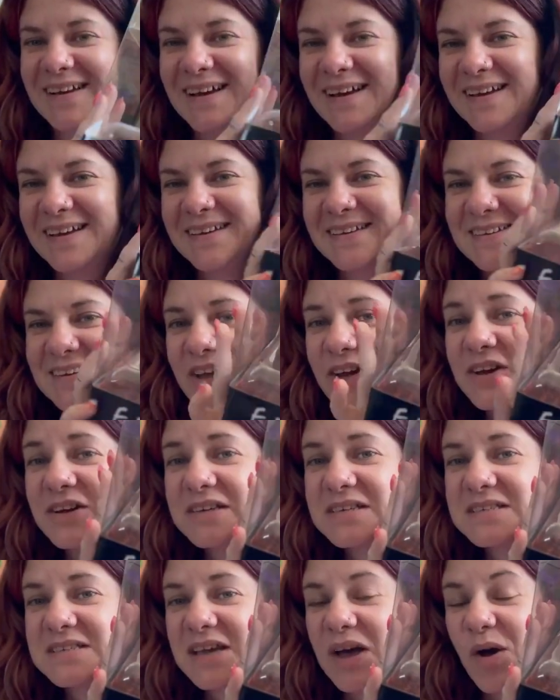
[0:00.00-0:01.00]
it
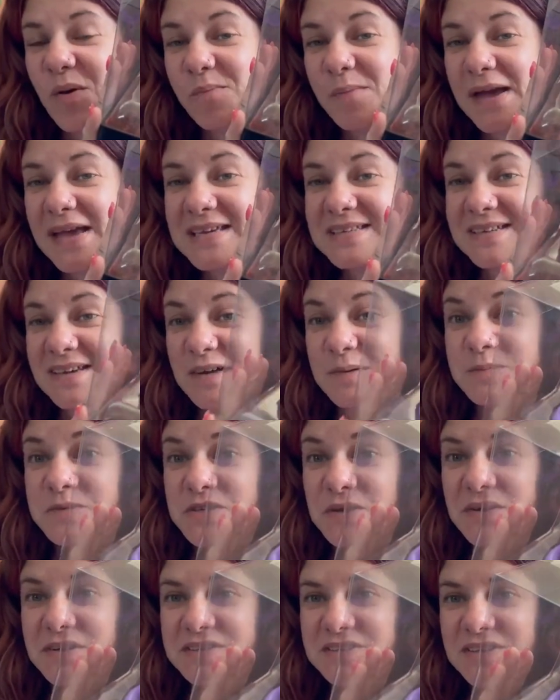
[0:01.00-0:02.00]
looks amazing. I'm
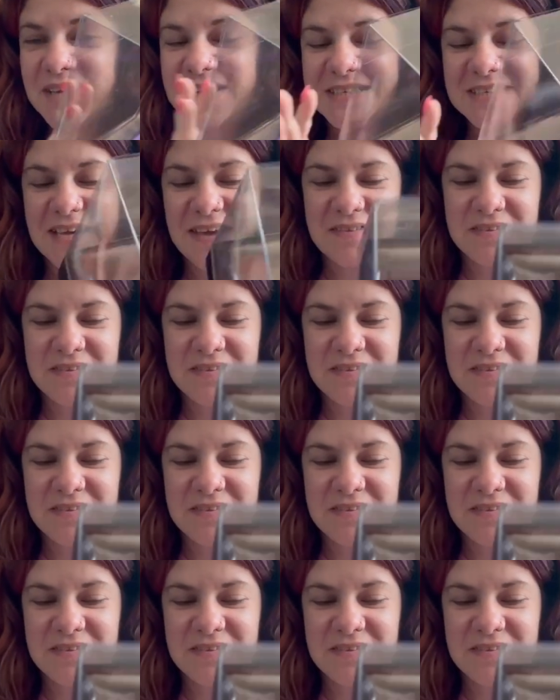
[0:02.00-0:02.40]
so excited to get